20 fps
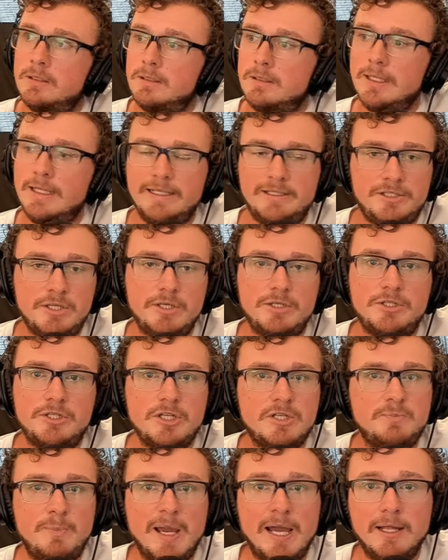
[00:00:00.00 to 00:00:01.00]
like j
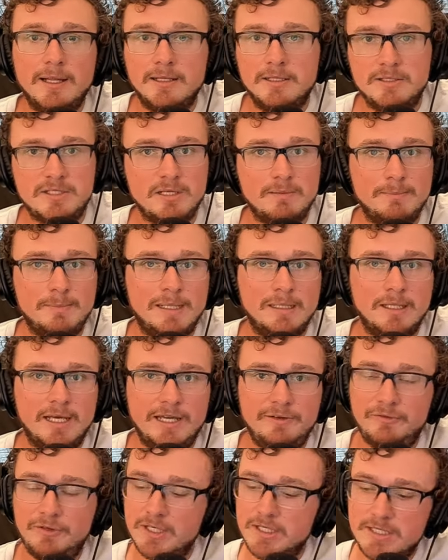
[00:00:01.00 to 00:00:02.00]
just balance in my
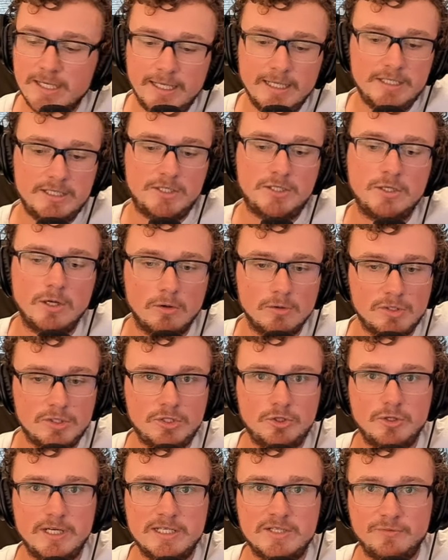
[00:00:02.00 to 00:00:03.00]
life, because it is so
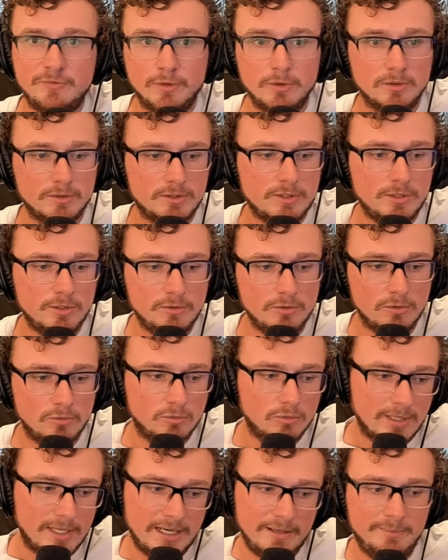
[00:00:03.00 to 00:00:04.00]
stressful to
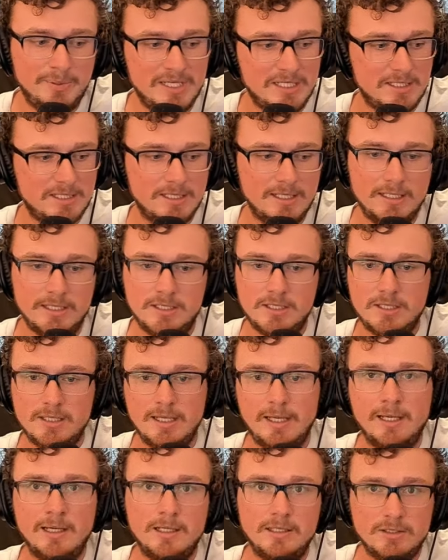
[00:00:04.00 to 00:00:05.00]
run a business
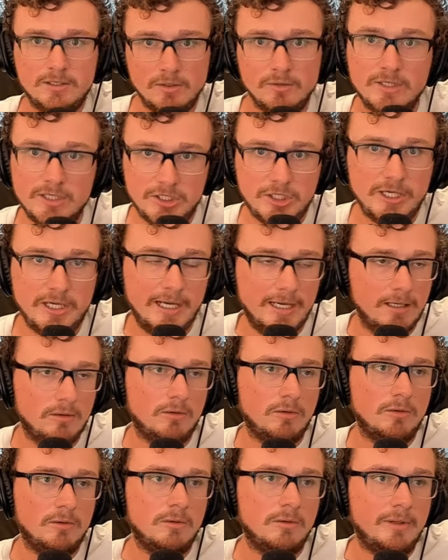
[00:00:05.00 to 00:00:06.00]
and do the
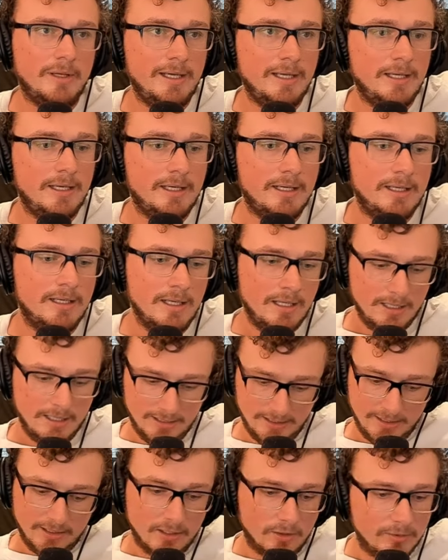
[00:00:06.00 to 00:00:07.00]
channel and
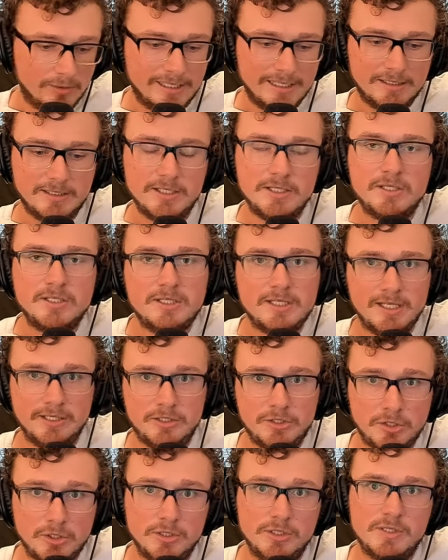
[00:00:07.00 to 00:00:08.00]
you know get these
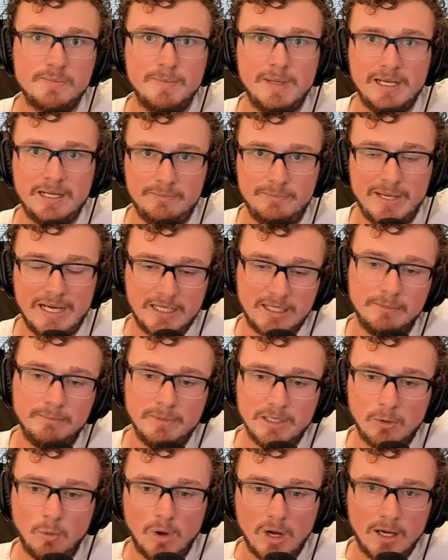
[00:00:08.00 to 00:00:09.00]
T-shirts made back in
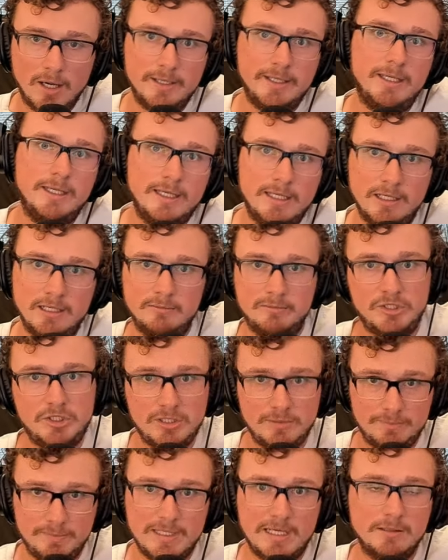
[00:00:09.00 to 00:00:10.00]
Milwaukee, get them
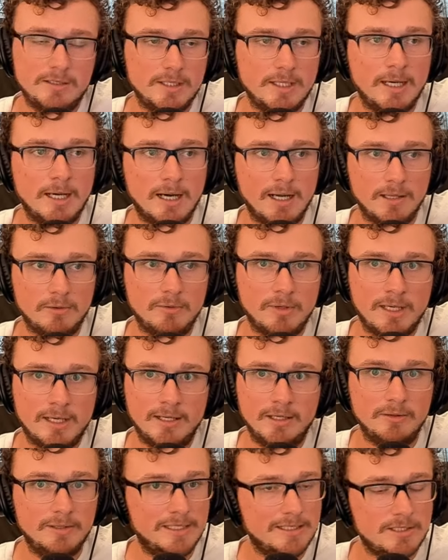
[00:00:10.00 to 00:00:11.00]
shipped out to
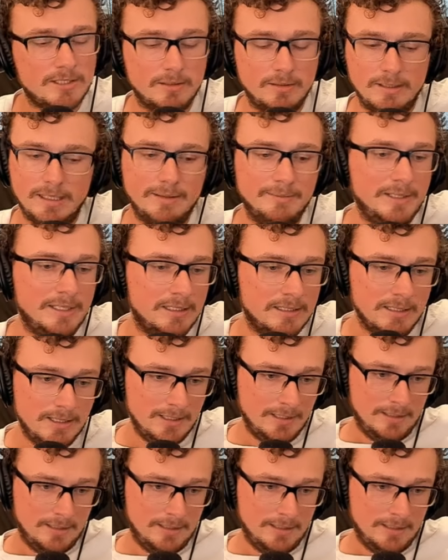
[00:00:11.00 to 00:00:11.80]
Colorado. That's I mean,